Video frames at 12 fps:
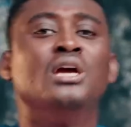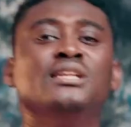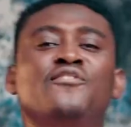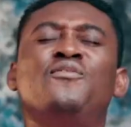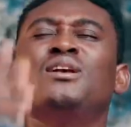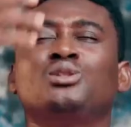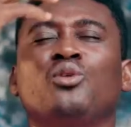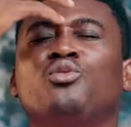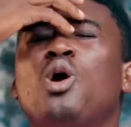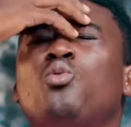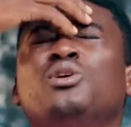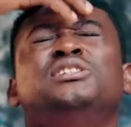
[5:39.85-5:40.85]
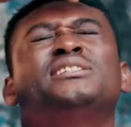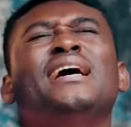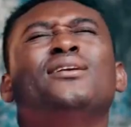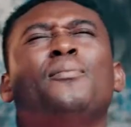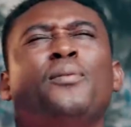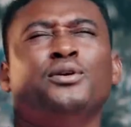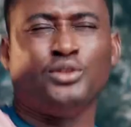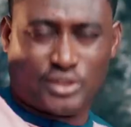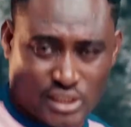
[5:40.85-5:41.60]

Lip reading: The face of God will shine upon your